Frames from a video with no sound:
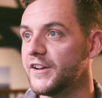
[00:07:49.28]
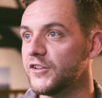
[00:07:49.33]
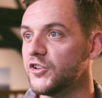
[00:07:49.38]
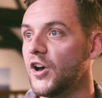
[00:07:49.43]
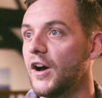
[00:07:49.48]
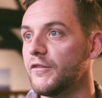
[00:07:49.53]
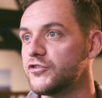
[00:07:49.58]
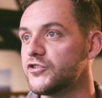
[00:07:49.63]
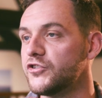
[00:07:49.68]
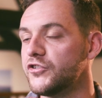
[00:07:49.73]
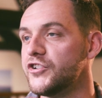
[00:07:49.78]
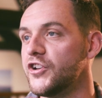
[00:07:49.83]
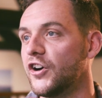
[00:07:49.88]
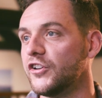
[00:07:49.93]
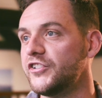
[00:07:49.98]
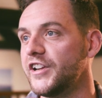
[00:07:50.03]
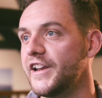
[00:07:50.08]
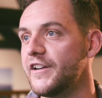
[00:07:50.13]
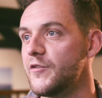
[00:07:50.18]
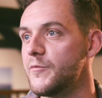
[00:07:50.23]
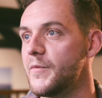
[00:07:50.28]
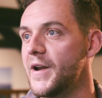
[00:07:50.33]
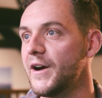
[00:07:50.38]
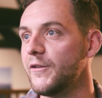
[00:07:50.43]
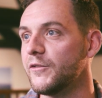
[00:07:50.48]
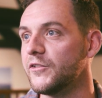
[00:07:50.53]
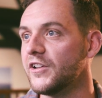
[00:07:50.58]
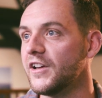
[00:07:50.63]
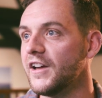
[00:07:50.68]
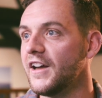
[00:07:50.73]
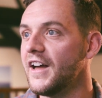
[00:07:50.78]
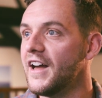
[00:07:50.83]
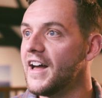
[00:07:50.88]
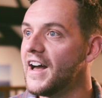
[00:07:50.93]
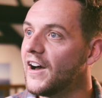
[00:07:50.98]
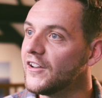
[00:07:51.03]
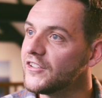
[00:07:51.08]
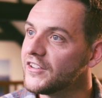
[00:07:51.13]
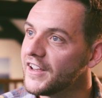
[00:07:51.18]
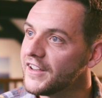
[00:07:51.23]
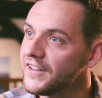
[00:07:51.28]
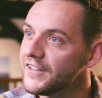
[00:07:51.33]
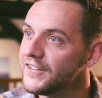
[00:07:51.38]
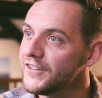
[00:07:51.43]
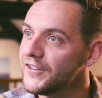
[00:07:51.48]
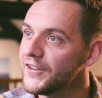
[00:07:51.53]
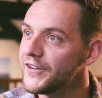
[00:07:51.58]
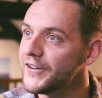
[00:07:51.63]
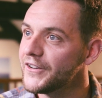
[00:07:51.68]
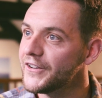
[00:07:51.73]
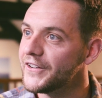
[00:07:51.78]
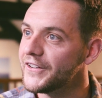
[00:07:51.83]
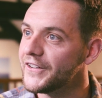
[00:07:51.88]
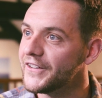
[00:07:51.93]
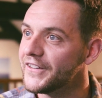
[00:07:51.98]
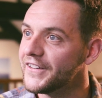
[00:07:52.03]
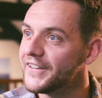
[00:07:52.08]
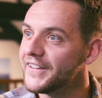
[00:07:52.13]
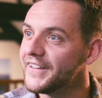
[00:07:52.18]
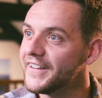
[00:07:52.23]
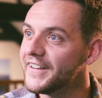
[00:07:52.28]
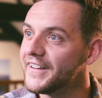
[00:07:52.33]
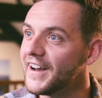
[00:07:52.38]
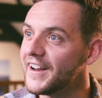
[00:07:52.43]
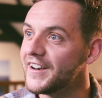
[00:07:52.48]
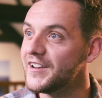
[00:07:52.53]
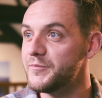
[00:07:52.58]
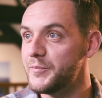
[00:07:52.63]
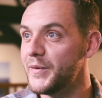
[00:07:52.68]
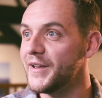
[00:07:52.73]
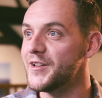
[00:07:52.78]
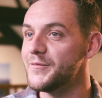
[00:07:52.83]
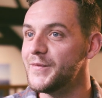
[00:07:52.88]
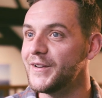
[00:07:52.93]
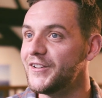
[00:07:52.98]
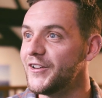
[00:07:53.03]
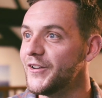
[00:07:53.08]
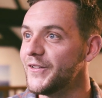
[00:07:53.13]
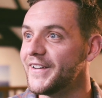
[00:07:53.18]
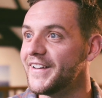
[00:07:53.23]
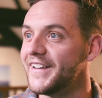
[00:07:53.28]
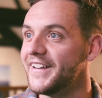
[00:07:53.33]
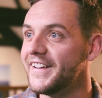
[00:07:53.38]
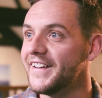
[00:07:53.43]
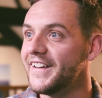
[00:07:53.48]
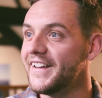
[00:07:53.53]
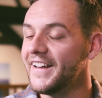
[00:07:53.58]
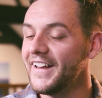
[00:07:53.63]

goes, "Oh, I've just done your tearing round." I was like, no, and he'd beaten me to it.